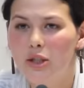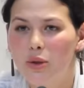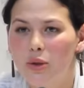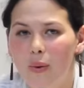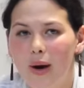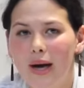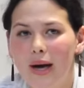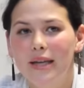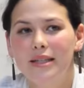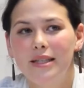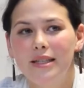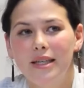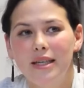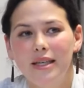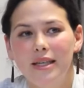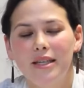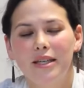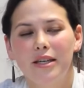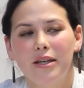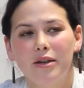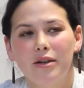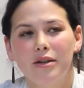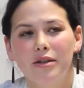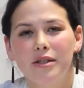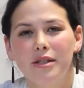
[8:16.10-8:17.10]
20
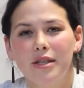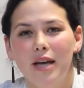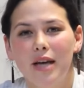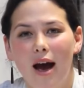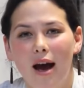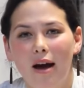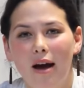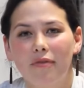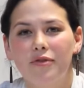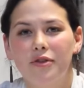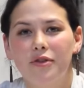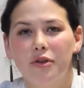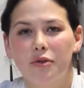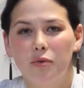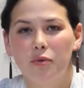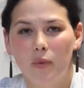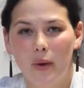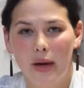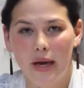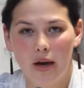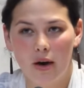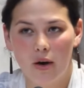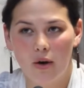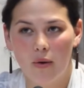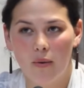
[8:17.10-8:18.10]
years after
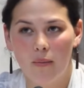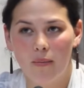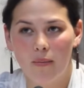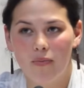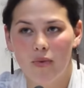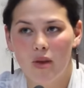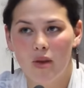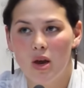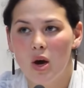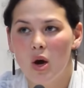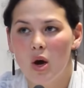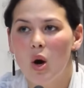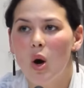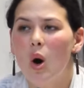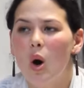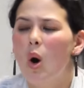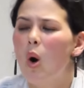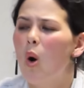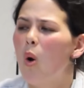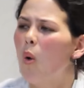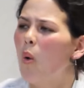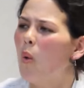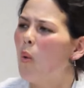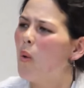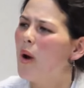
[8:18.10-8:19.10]
Rio,
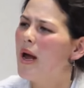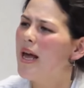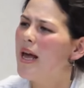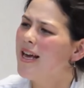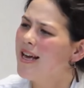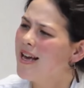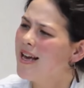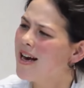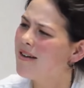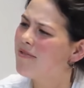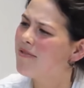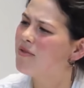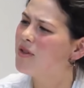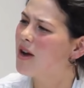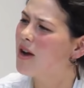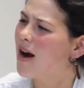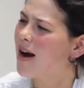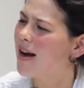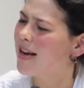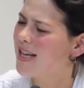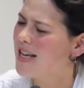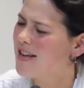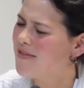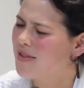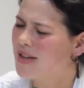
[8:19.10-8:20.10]
we have
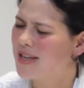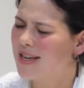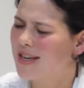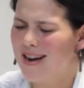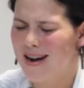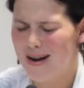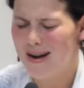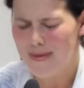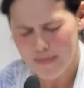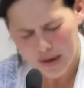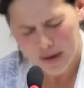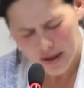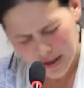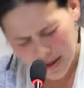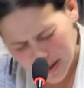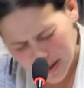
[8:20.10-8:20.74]
not even come